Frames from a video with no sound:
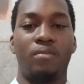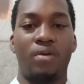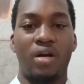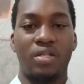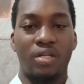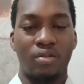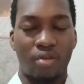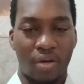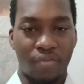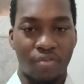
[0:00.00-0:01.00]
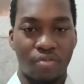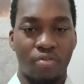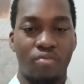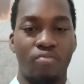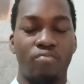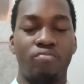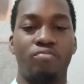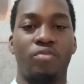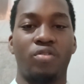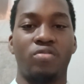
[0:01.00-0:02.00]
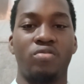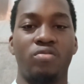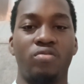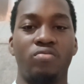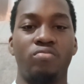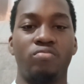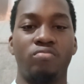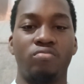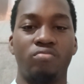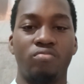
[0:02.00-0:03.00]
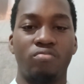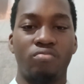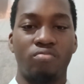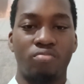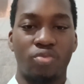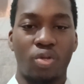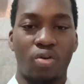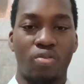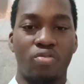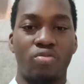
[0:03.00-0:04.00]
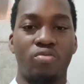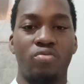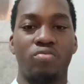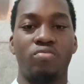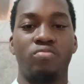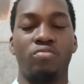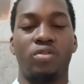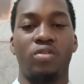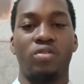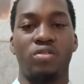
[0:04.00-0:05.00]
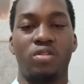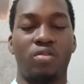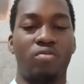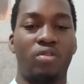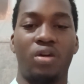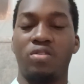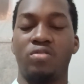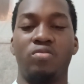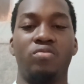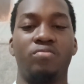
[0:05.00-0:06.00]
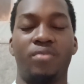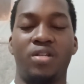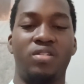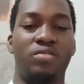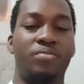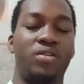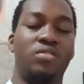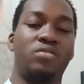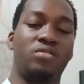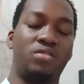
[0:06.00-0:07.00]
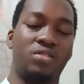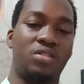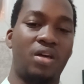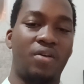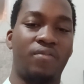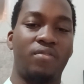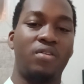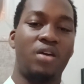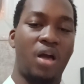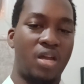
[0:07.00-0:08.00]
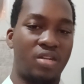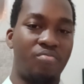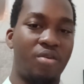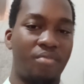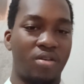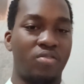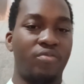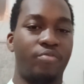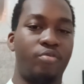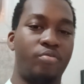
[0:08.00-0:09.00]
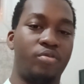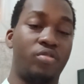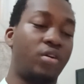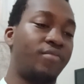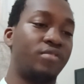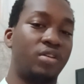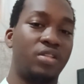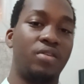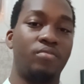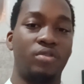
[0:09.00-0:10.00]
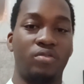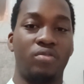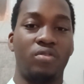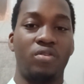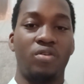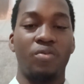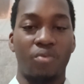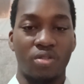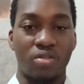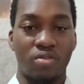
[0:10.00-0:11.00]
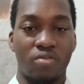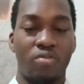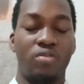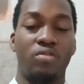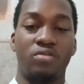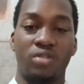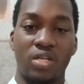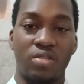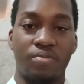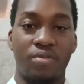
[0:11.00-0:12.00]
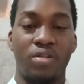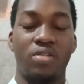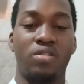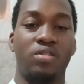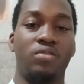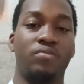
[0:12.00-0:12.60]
And then you have to also talk to your stakeholders, management, the staff, and the members of the public. You have to let them know what is going on. Transparency,